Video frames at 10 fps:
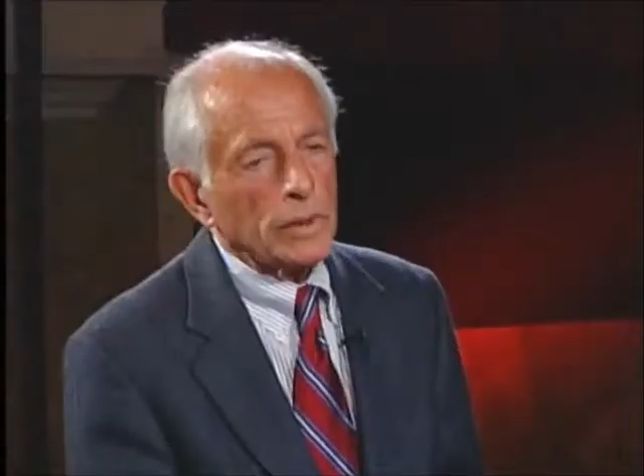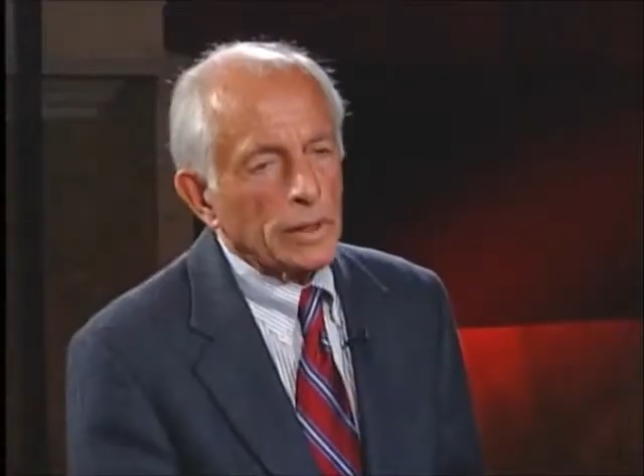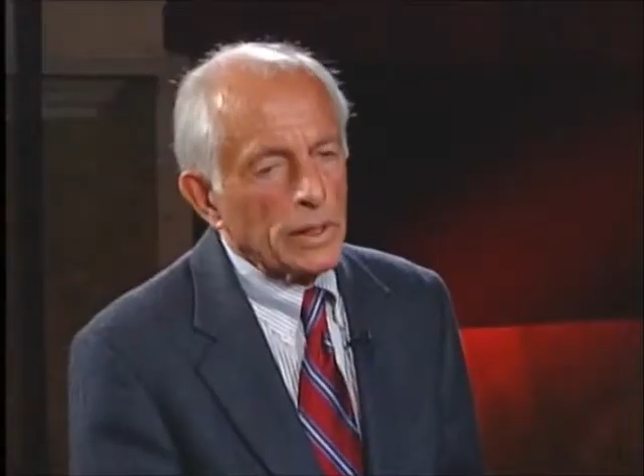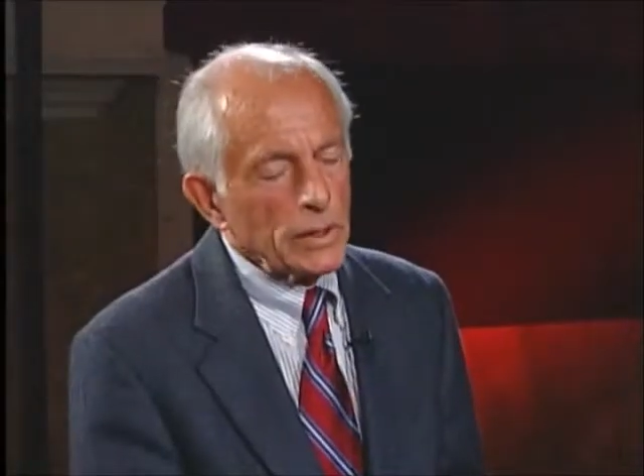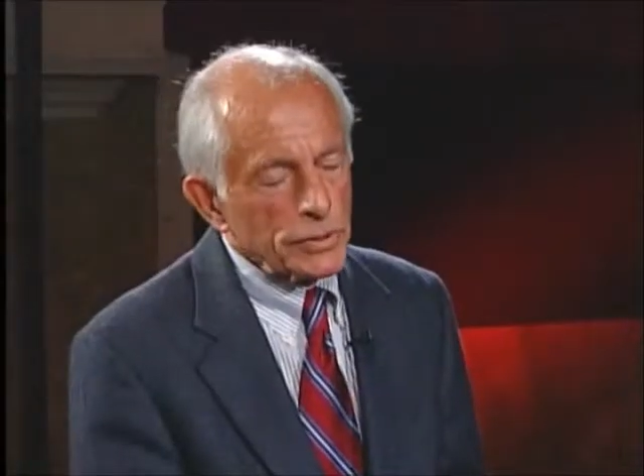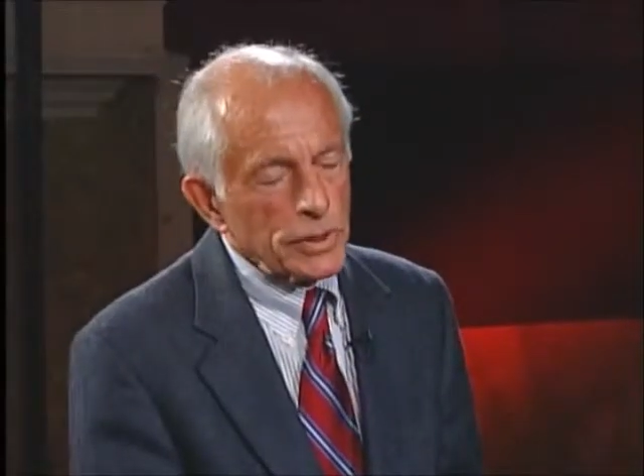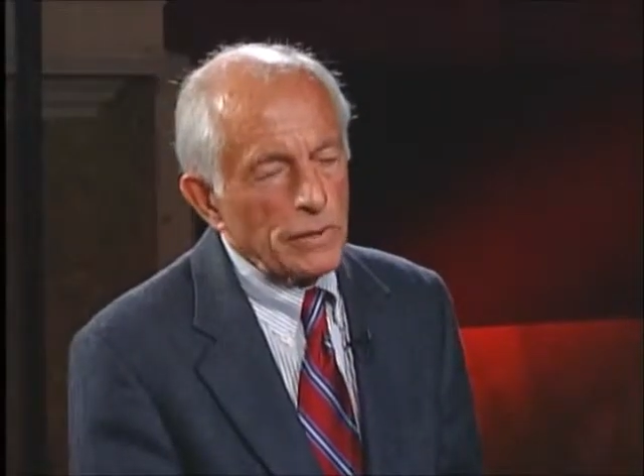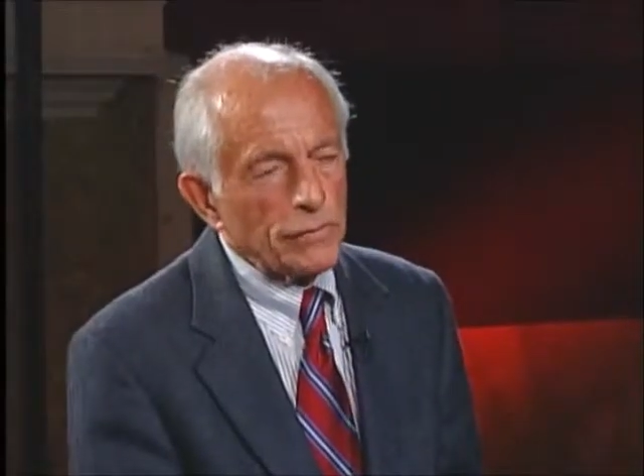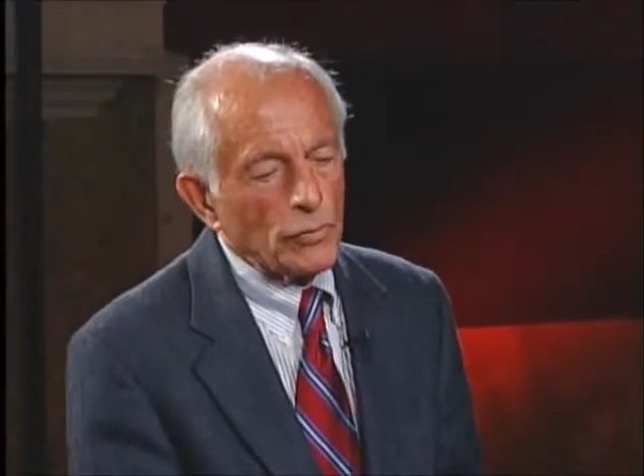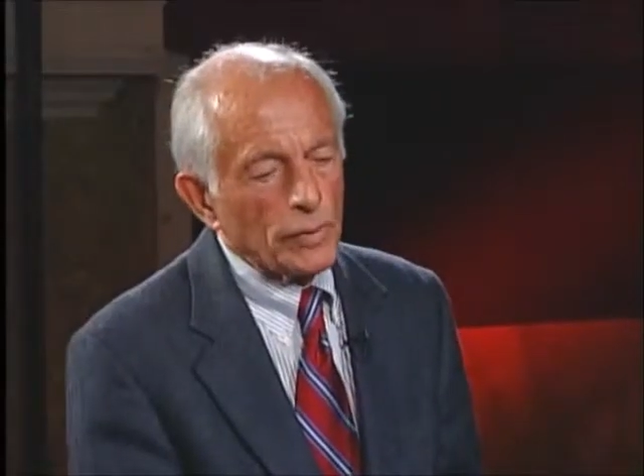the kids,
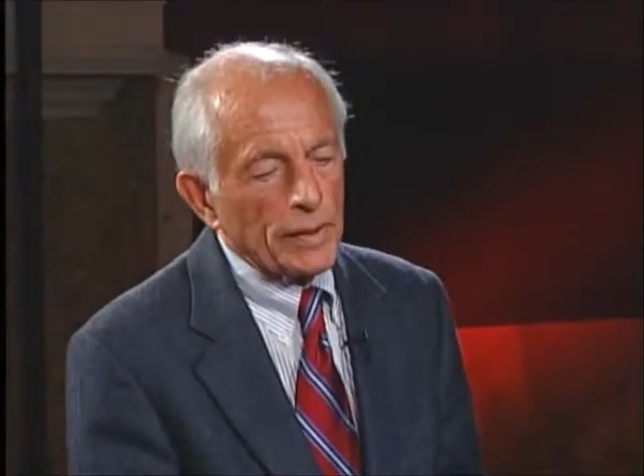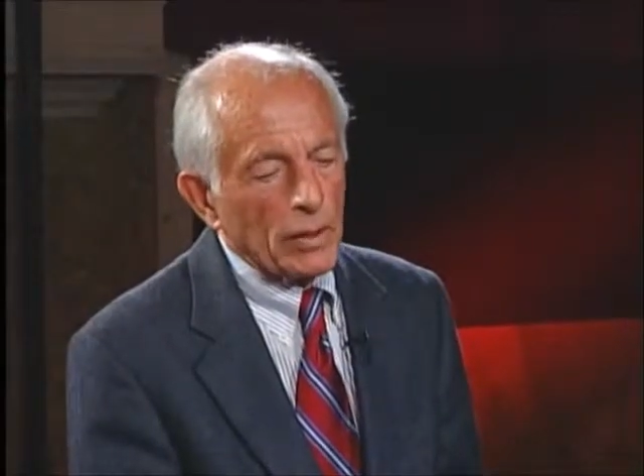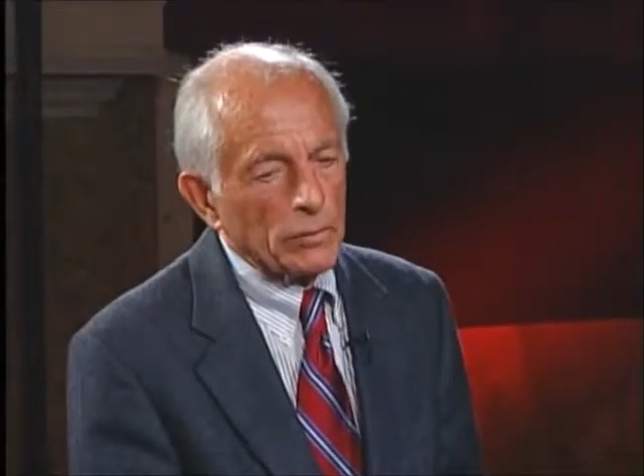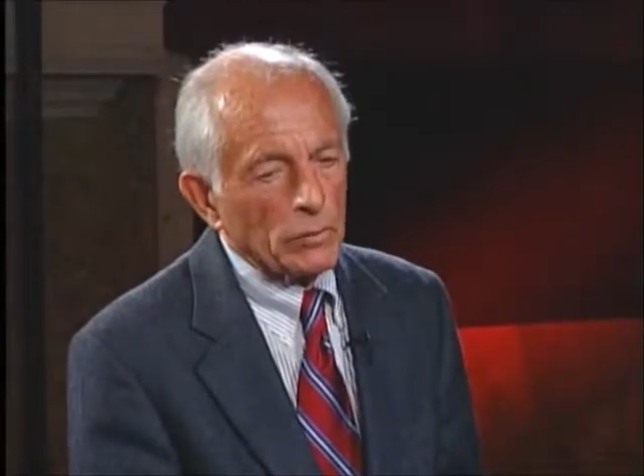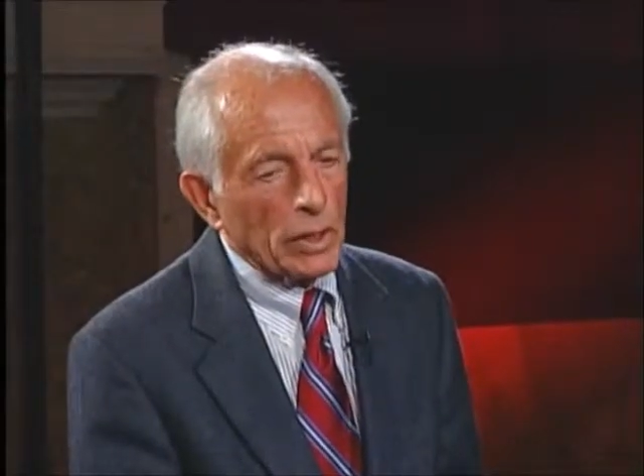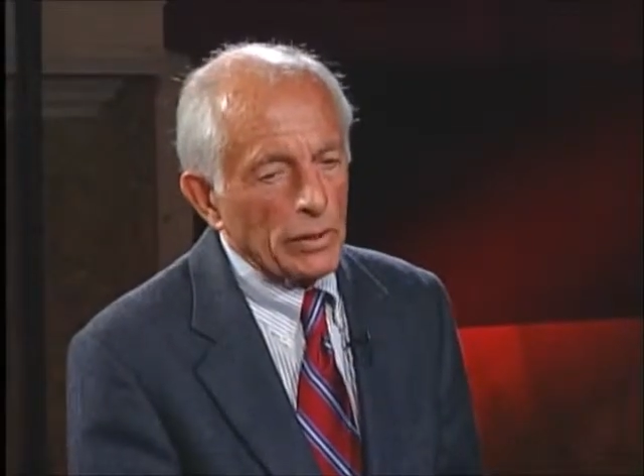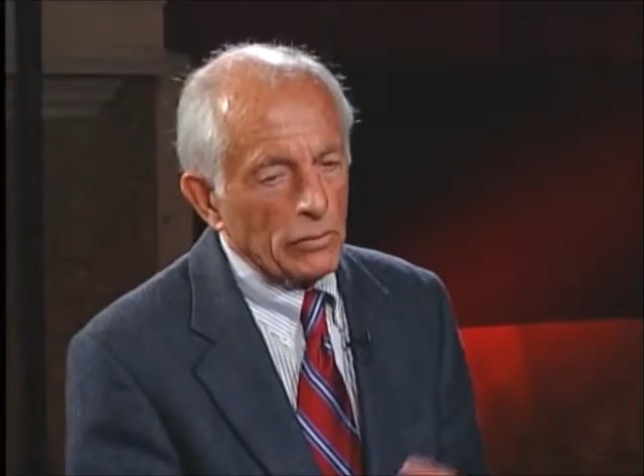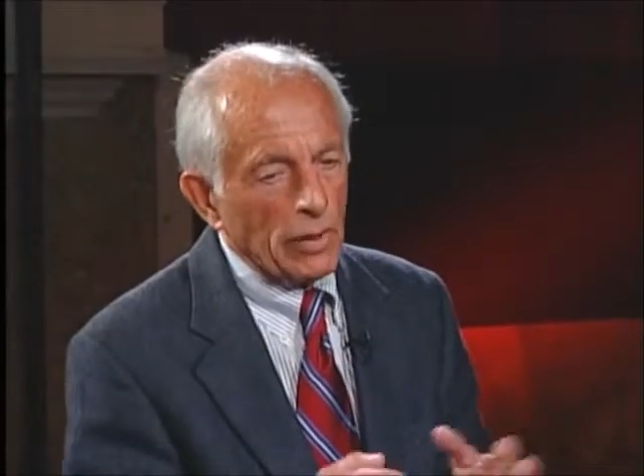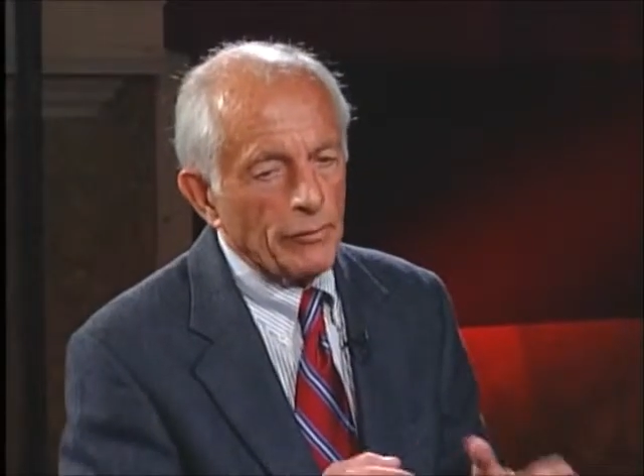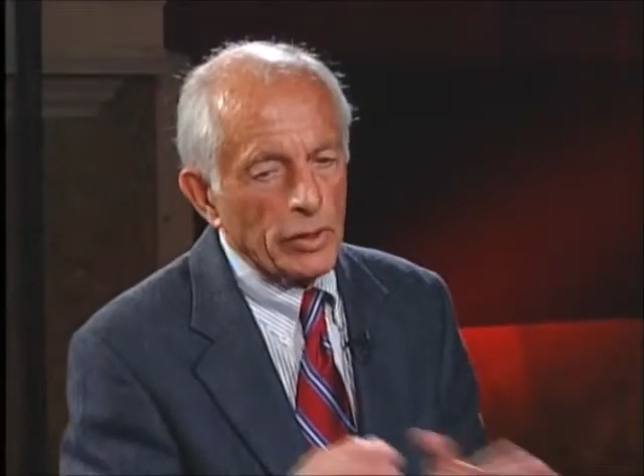even without money, though,
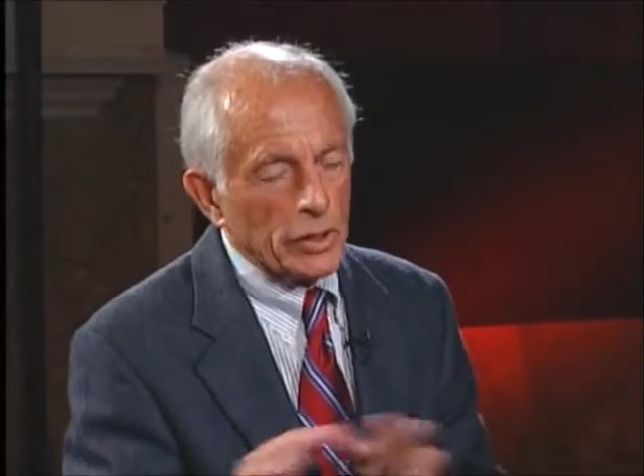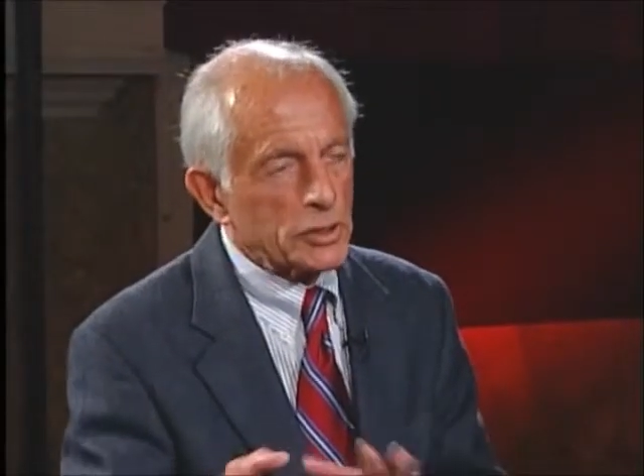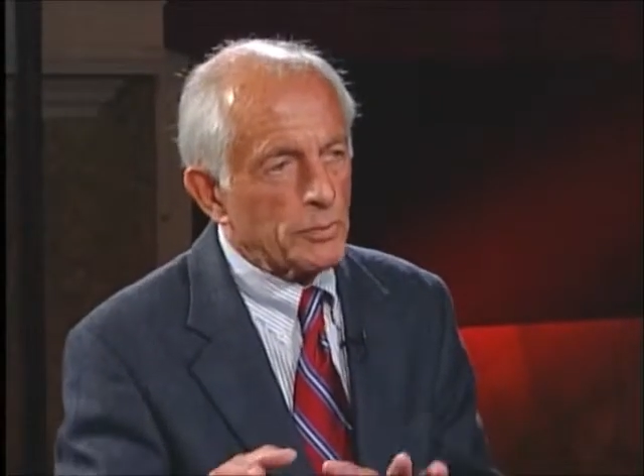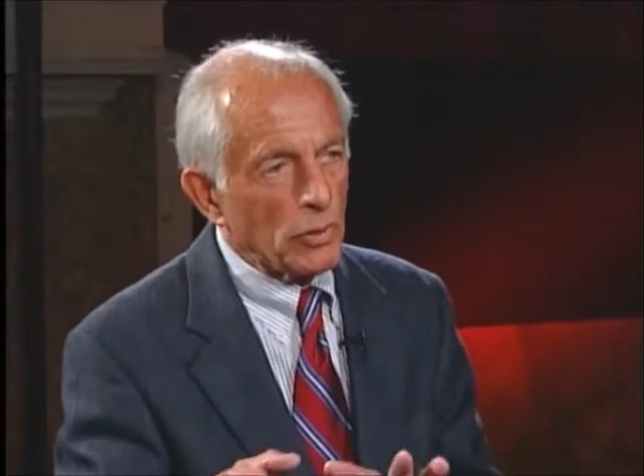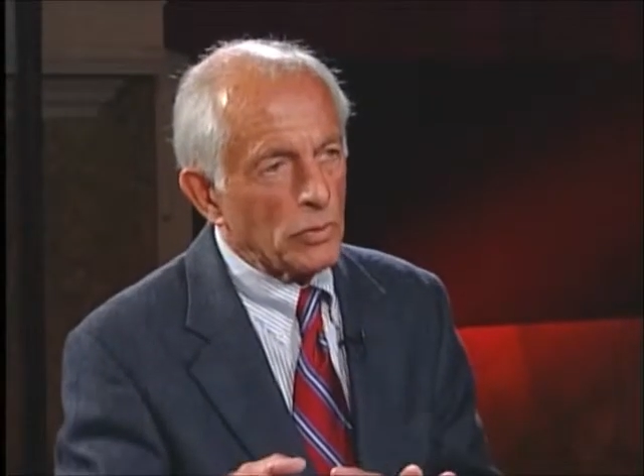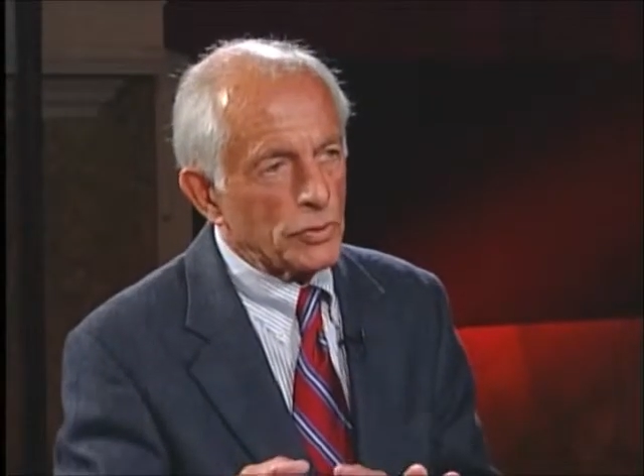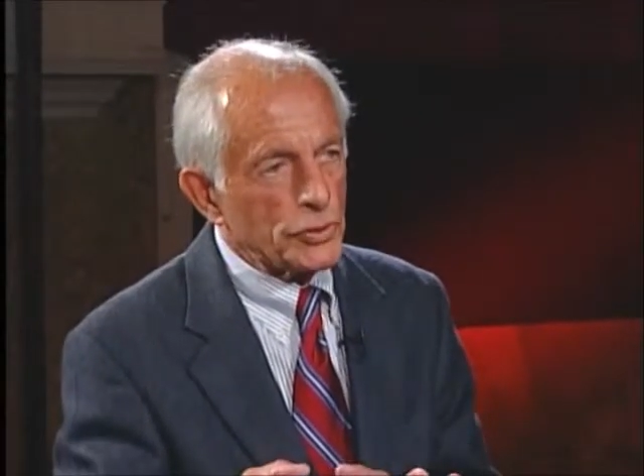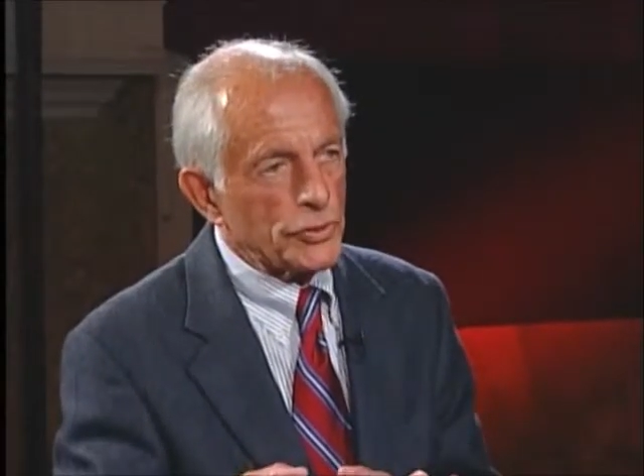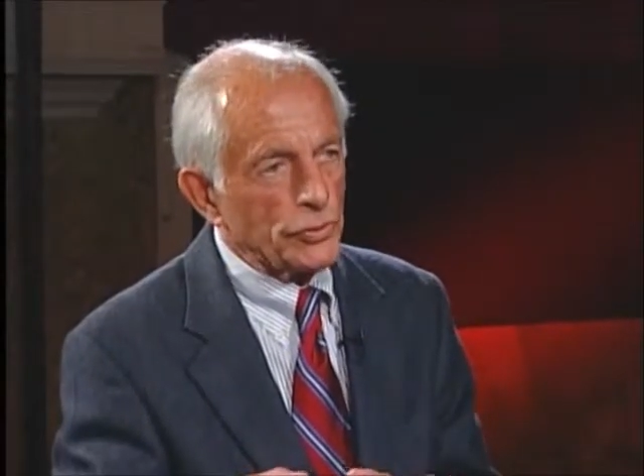have been exposed mm -hmm.